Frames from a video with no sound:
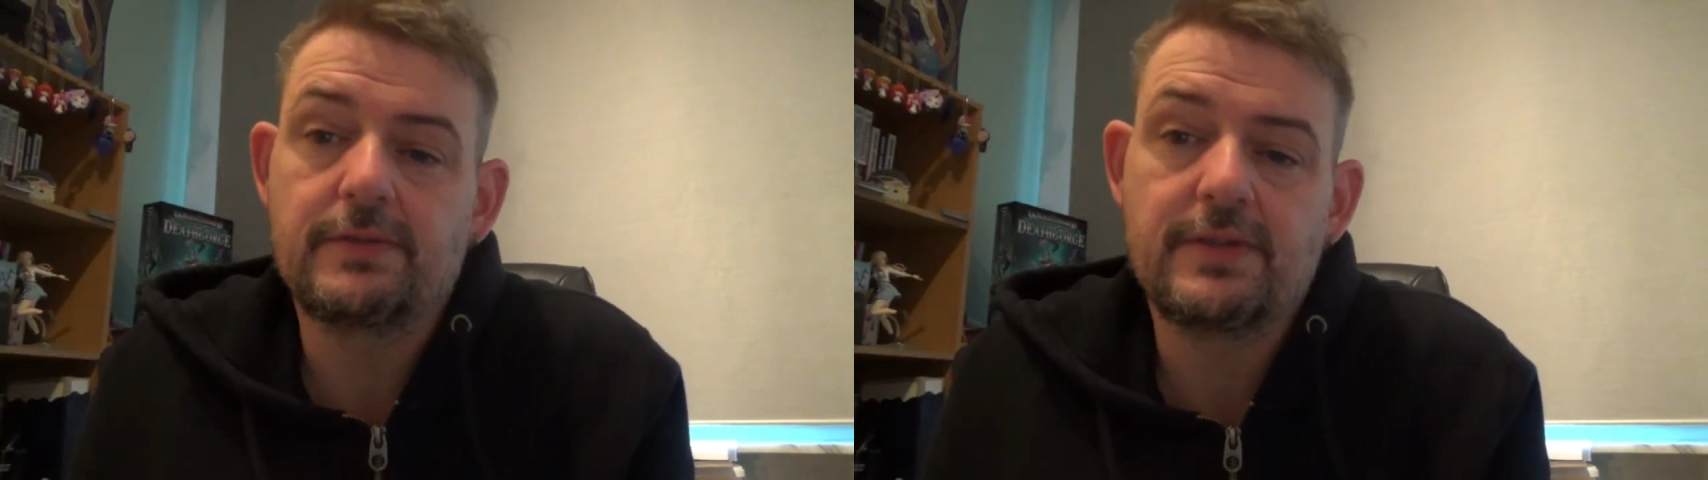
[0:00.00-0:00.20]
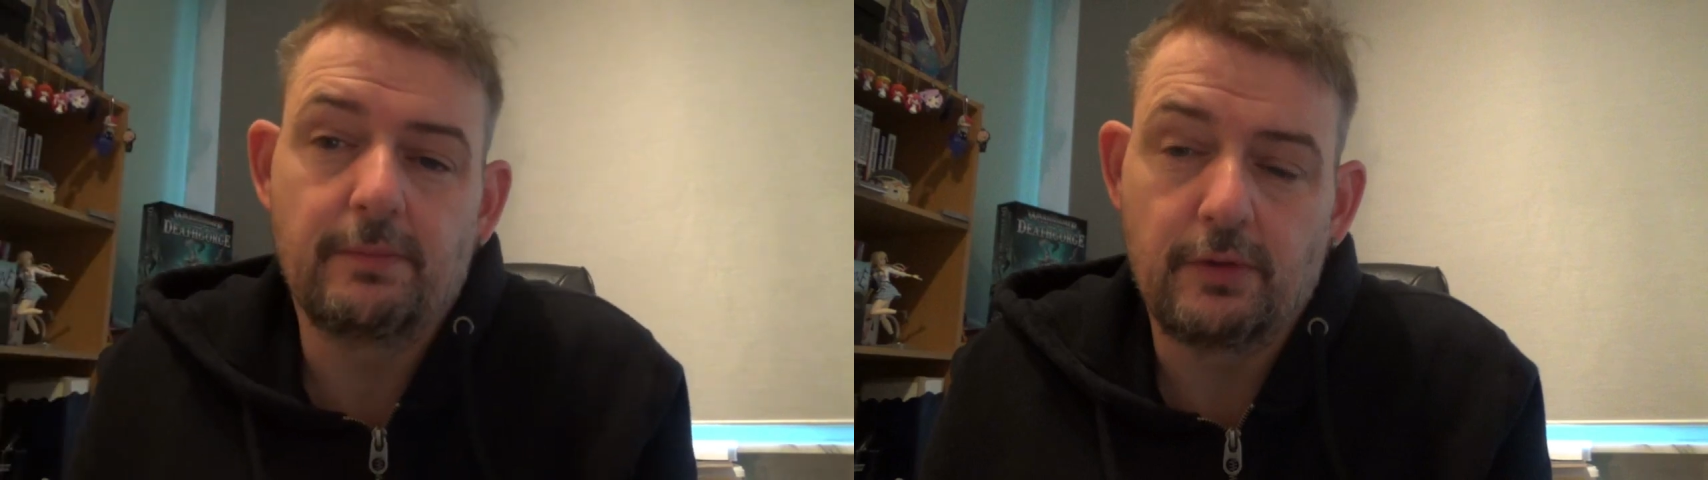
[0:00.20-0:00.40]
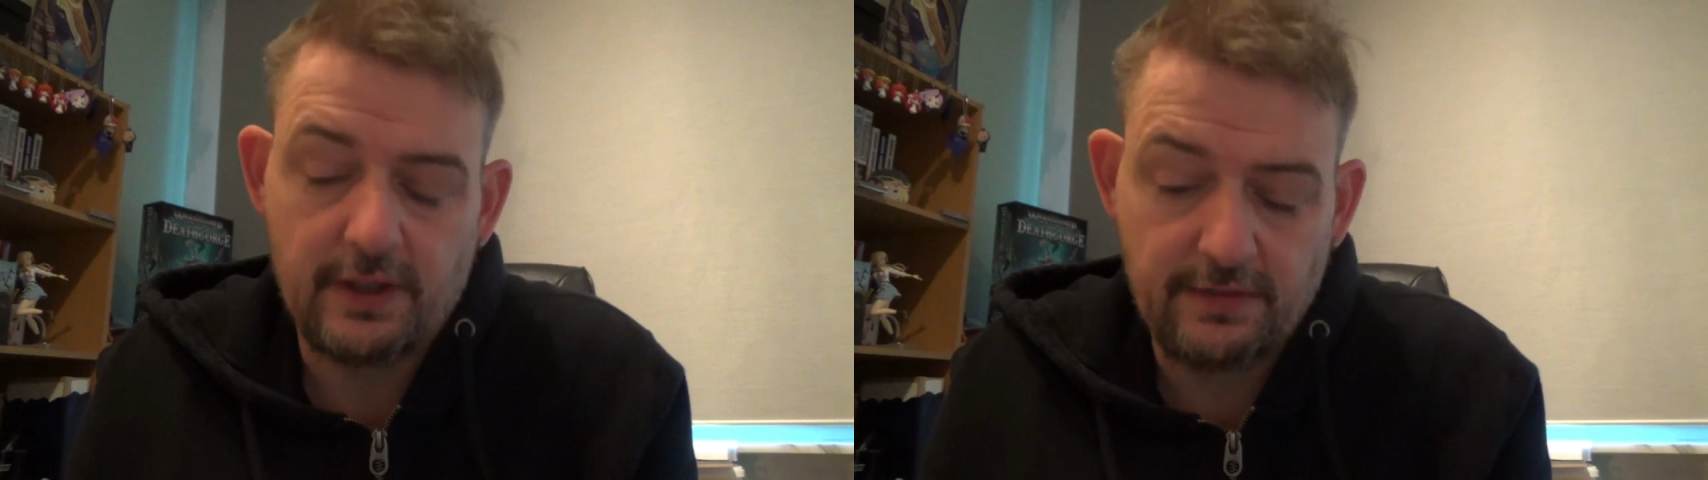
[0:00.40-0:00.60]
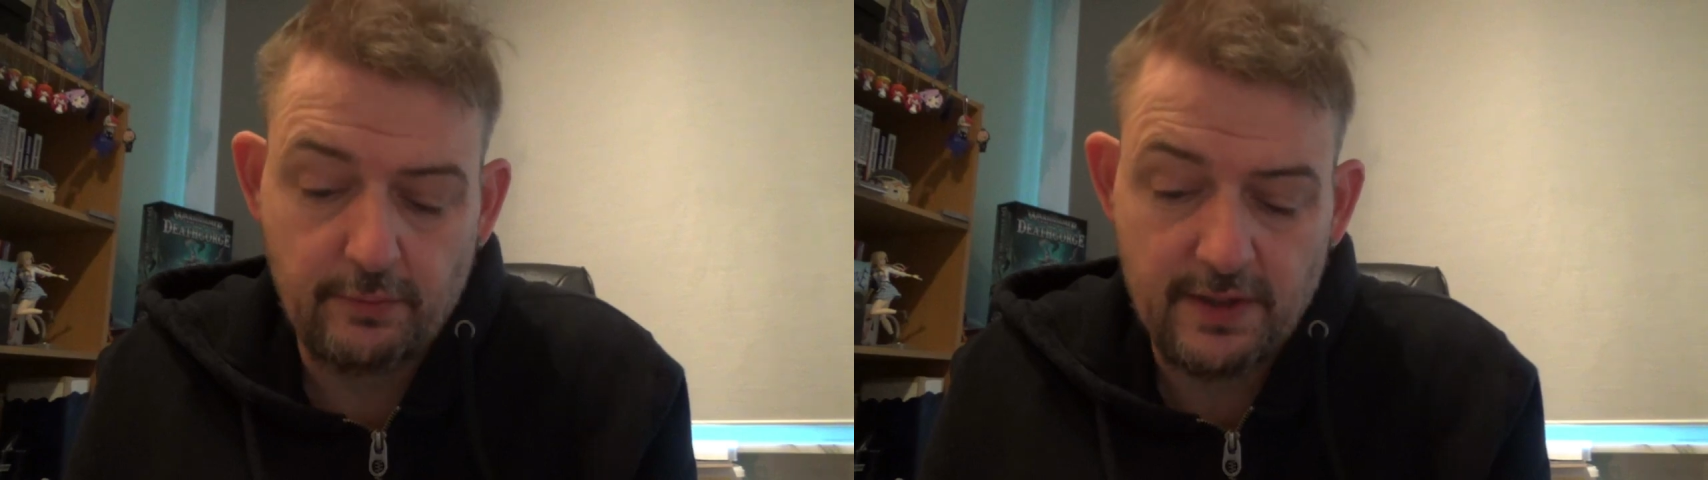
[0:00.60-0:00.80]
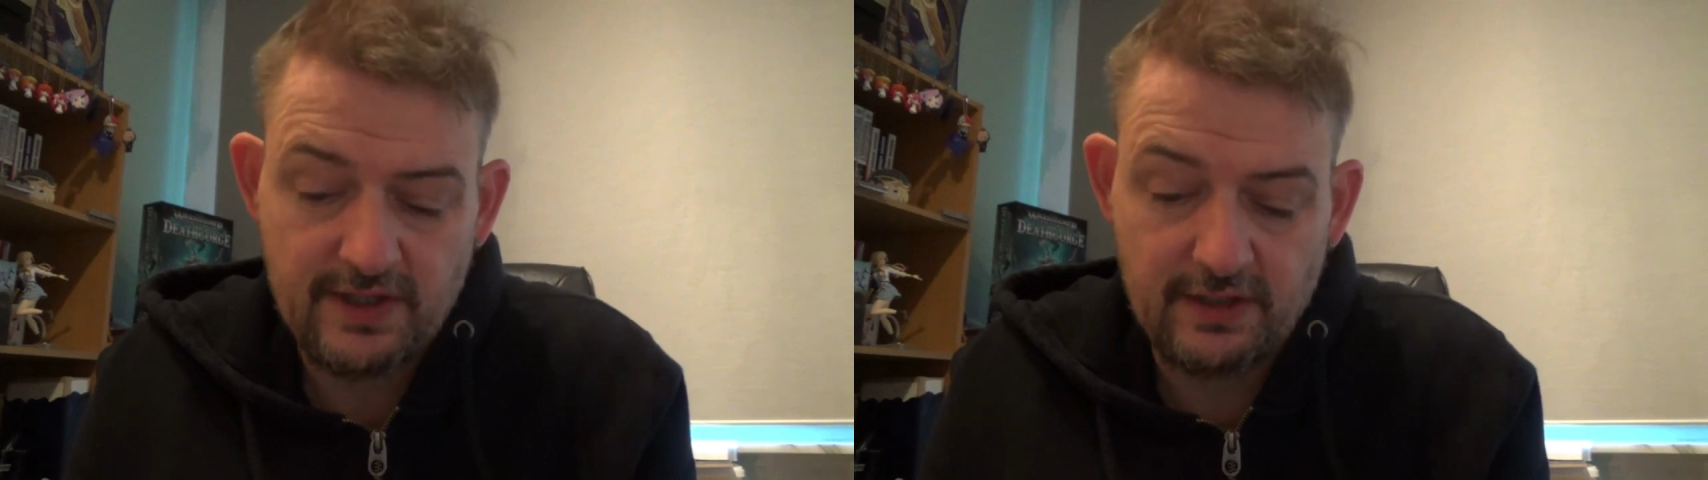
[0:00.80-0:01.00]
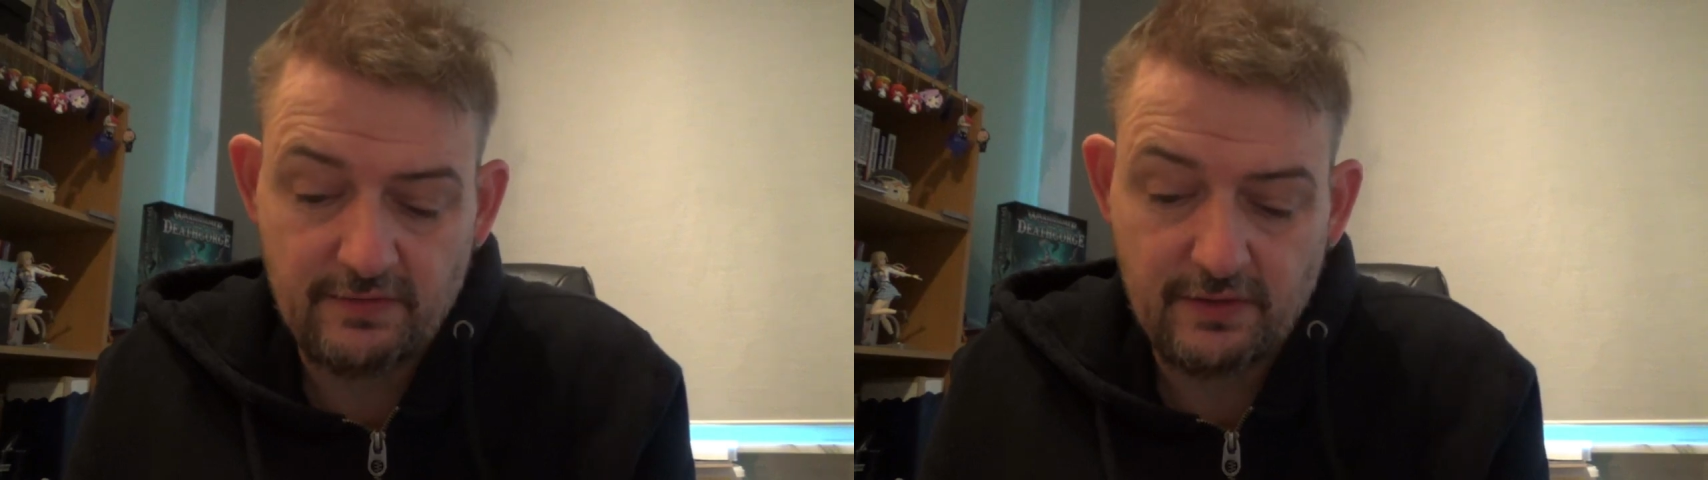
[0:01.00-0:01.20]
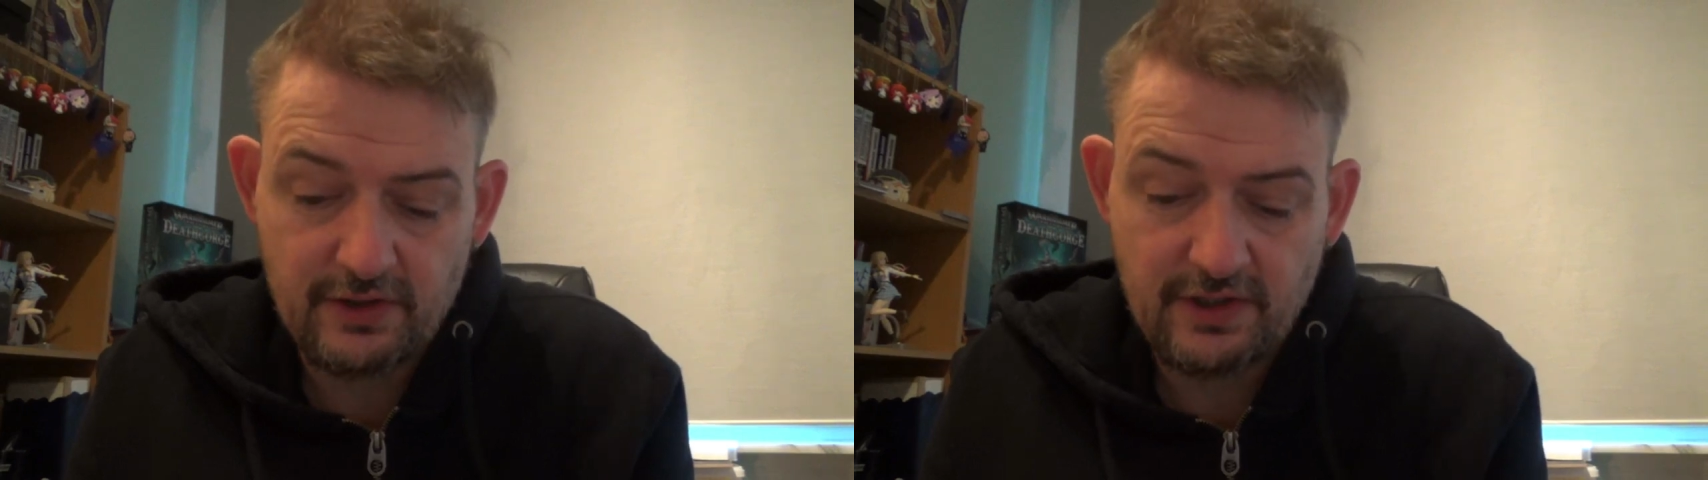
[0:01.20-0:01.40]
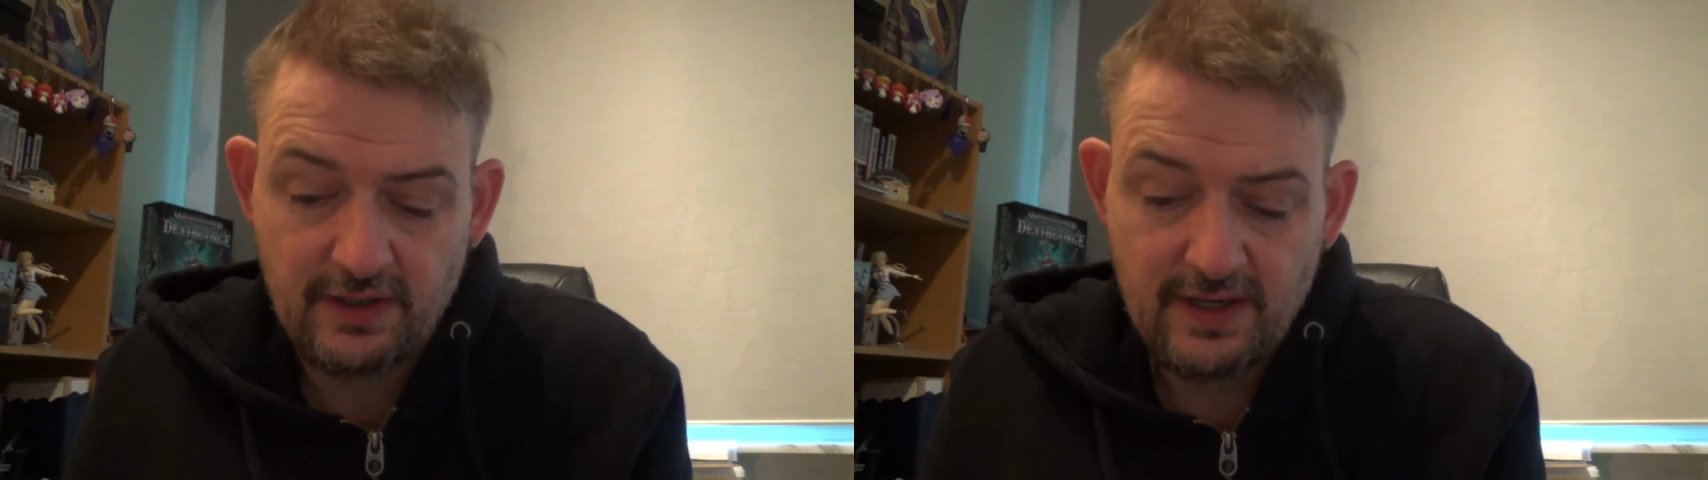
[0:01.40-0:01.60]
some more giveaways in the
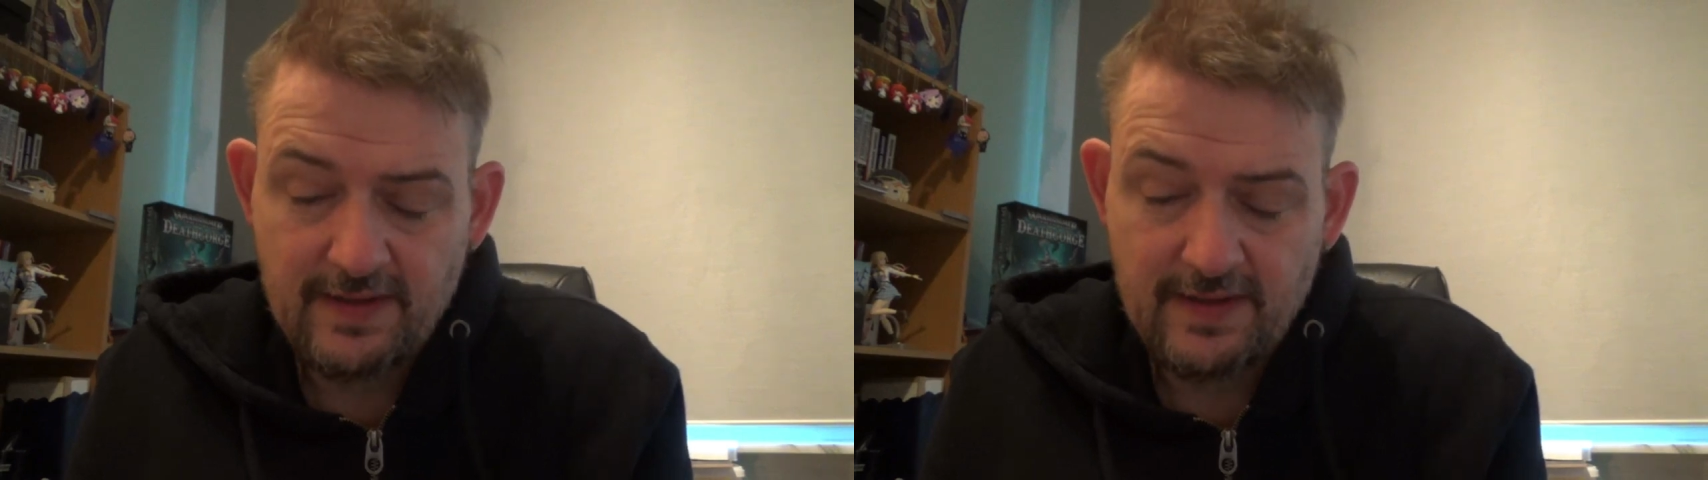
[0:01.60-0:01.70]
future.